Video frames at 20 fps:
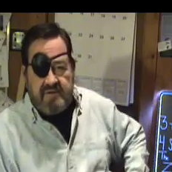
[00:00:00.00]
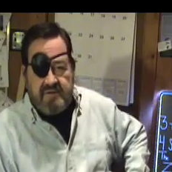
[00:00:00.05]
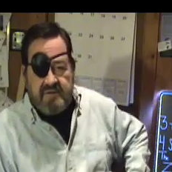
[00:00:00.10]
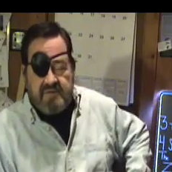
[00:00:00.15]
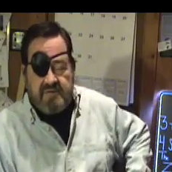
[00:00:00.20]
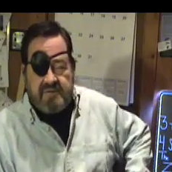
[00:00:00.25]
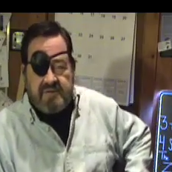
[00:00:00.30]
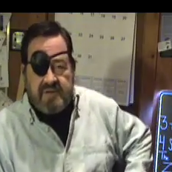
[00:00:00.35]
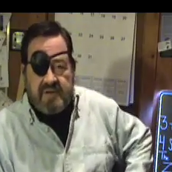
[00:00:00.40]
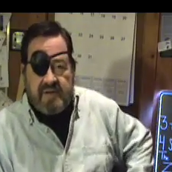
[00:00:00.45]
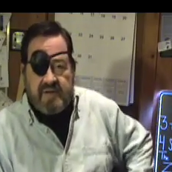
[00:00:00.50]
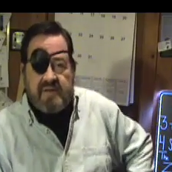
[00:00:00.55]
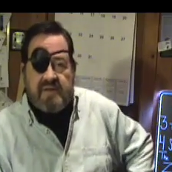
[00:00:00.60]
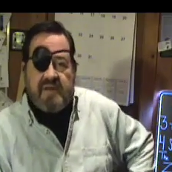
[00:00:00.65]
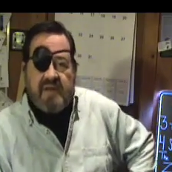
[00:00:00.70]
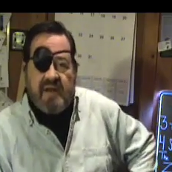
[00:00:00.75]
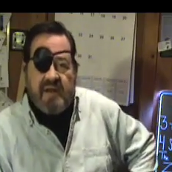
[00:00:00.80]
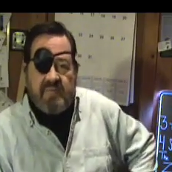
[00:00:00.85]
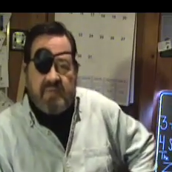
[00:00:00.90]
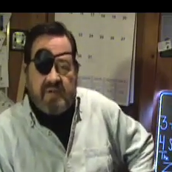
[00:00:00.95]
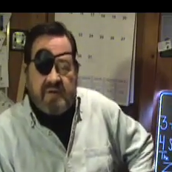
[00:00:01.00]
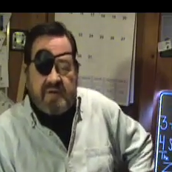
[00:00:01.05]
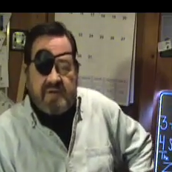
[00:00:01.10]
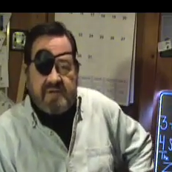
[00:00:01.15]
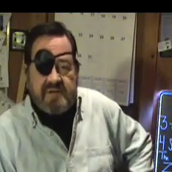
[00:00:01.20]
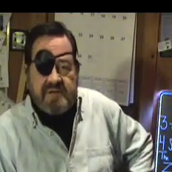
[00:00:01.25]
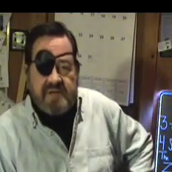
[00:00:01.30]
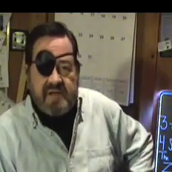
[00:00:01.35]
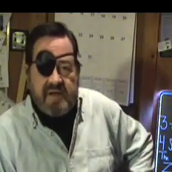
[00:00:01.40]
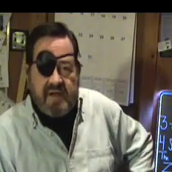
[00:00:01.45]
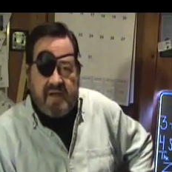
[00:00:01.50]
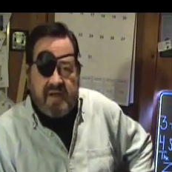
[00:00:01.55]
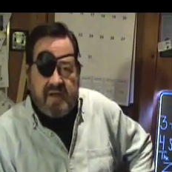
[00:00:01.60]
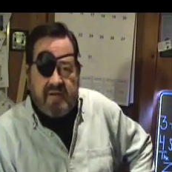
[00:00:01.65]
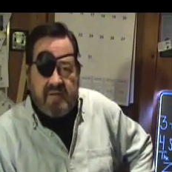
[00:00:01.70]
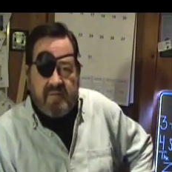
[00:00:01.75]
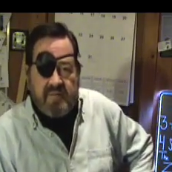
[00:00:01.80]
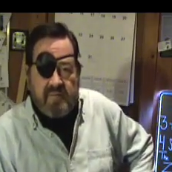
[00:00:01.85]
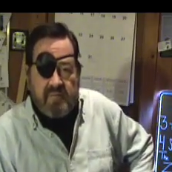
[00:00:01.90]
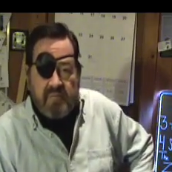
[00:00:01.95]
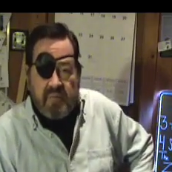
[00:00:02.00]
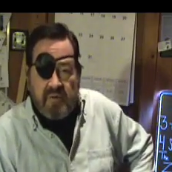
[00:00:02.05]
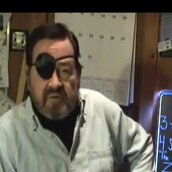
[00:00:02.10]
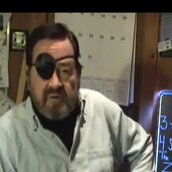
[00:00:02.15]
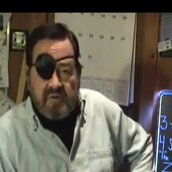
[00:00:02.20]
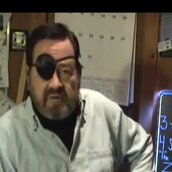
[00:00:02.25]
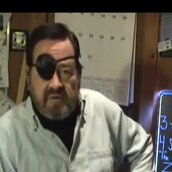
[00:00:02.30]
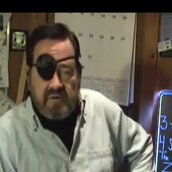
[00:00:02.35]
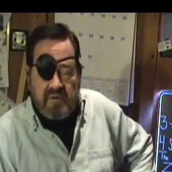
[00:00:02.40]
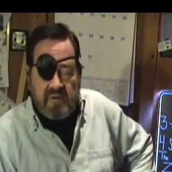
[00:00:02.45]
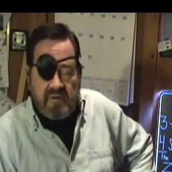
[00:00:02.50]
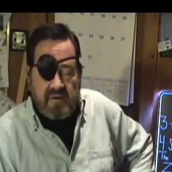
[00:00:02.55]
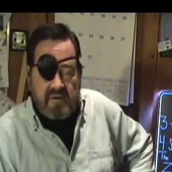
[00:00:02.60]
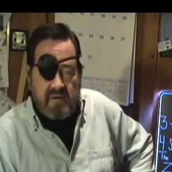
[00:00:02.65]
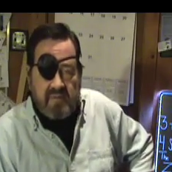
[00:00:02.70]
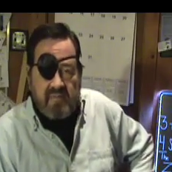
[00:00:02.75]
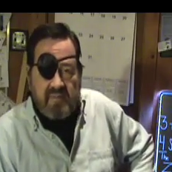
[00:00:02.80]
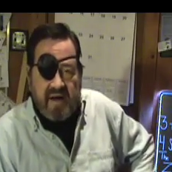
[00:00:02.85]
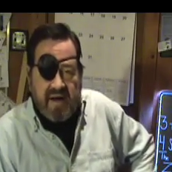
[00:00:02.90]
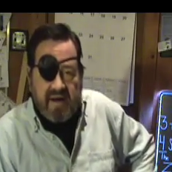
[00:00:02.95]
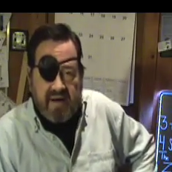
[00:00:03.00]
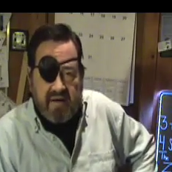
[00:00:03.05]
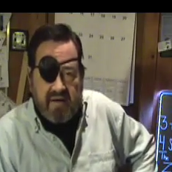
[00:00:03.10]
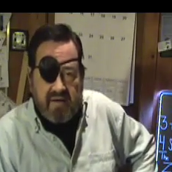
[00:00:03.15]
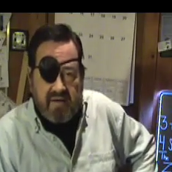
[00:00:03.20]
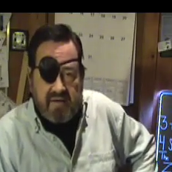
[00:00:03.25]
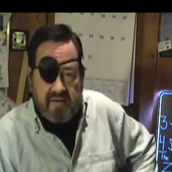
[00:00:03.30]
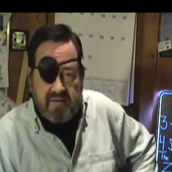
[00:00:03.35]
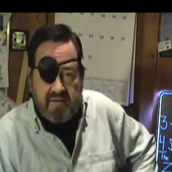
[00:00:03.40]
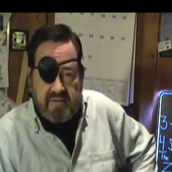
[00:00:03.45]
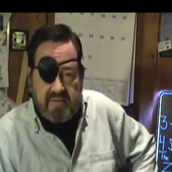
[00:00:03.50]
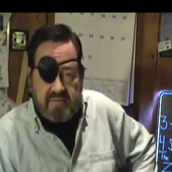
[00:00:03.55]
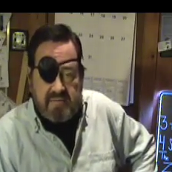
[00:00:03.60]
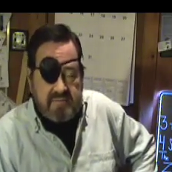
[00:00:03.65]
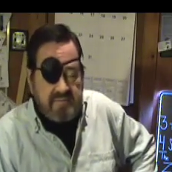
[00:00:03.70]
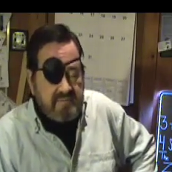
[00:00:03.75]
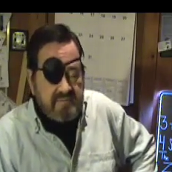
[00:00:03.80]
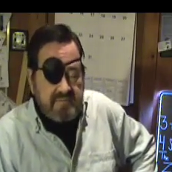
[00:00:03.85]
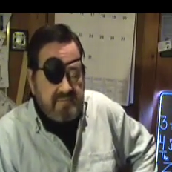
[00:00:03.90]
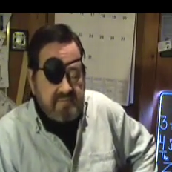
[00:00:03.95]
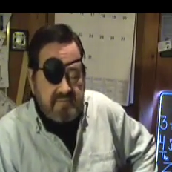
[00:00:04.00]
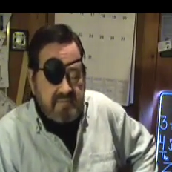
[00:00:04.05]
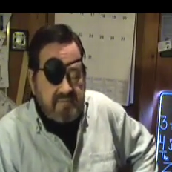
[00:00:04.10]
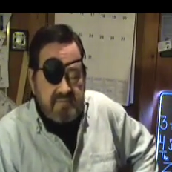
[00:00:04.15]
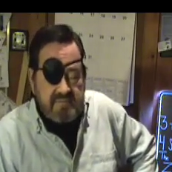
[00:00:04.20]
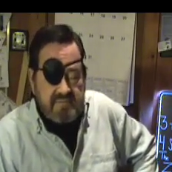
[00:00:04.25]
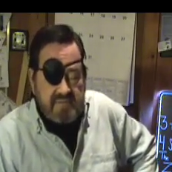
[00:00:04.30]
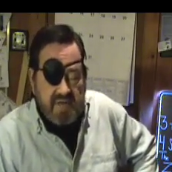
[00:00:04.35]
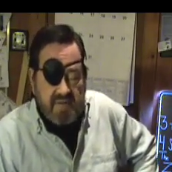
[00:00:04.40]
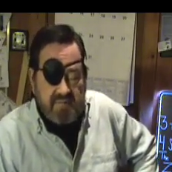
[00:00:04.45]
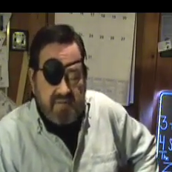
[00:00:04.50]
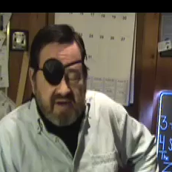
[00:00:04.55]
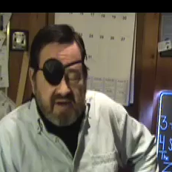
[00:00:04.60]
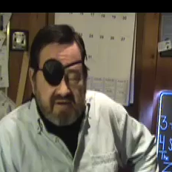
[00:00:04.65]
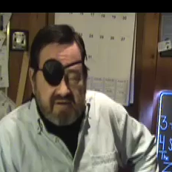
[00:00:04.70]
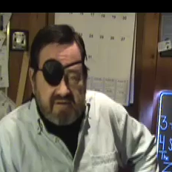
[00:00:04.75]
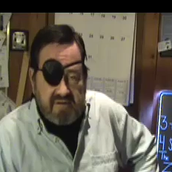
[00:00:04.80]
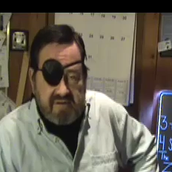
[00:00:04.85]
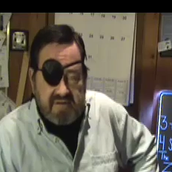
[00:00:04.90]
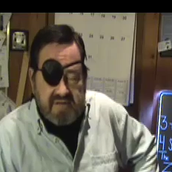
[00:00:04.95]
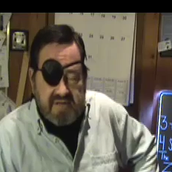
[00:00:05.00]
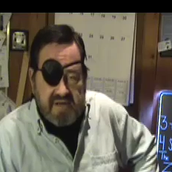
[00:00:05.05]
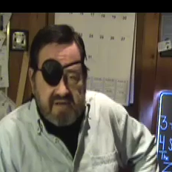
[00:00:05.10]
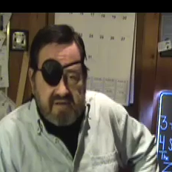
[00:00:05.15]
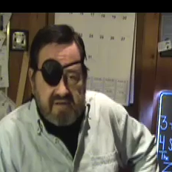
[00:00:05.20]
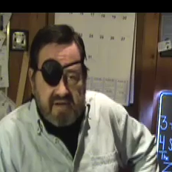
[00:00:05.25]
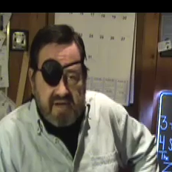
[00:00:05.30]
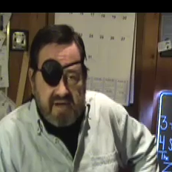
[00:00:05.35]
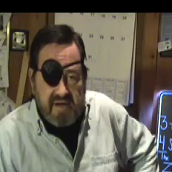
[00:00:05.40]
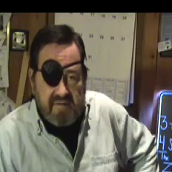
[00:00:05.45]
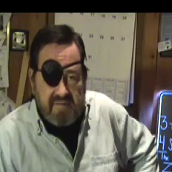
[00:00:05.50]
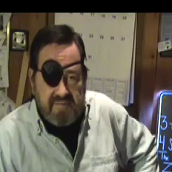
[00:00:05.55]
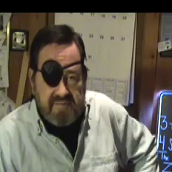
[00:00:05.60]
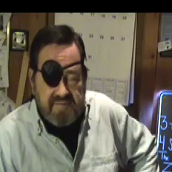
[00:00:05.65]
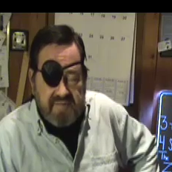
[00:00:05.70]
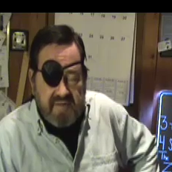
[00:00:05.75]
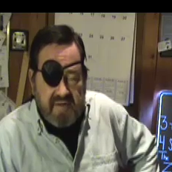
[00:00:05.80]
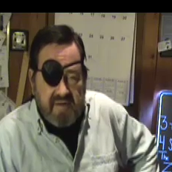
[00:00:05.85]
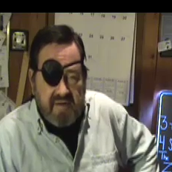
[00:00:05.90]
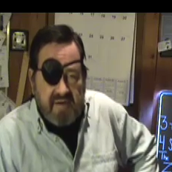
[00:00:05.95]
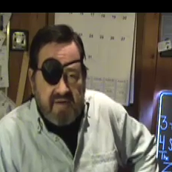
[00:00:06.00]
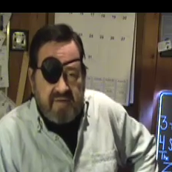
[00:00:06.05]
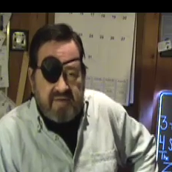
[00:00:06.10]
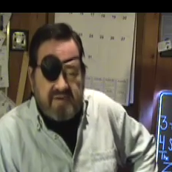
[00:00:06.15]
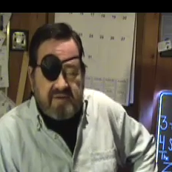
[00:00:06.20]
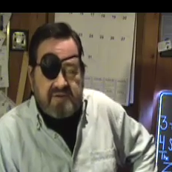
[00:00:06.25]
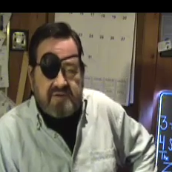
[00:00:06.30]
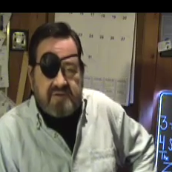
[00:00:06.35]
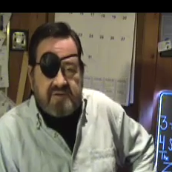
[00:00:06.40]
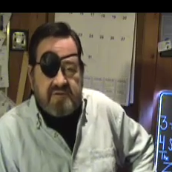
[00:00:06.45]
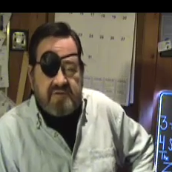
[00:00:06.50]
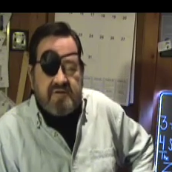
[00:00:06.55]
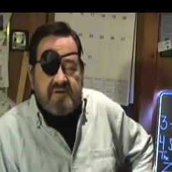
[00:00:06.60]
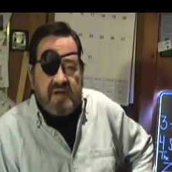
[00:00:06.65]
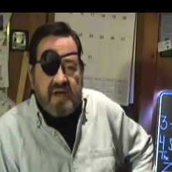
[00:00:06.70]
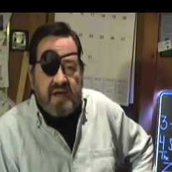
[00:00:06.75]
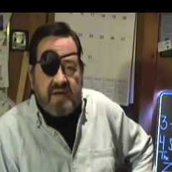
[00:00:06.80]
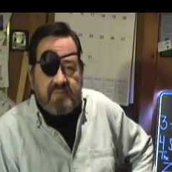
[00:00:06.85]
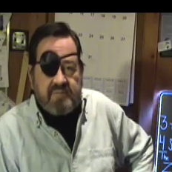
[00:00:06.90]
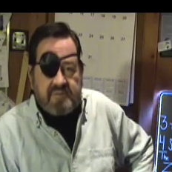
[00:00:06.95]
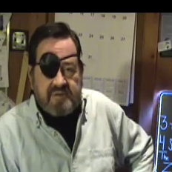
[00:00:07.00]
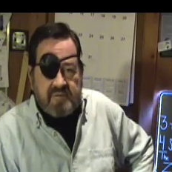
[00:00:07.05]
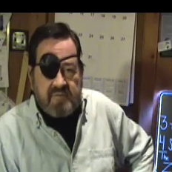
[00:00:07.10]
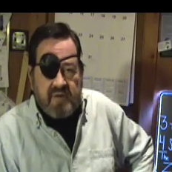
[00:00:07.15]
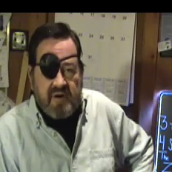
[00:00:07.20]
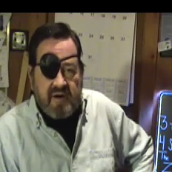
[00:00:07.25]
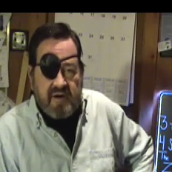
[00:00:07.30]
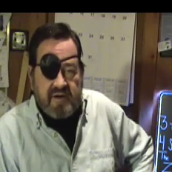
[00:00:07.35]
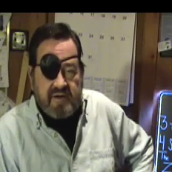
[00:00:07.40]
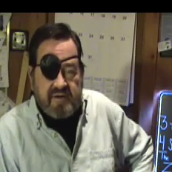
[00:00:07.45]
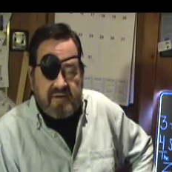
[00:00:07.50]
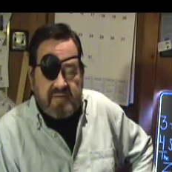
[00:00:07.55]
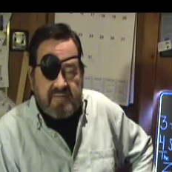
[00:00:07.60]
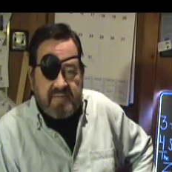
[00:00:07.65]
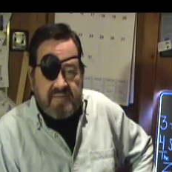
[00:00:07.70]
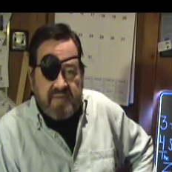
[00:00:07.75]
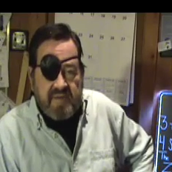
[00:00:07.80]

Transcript: You think that I'm going to say bull or bear. I'm not going to say that. There's two types of market.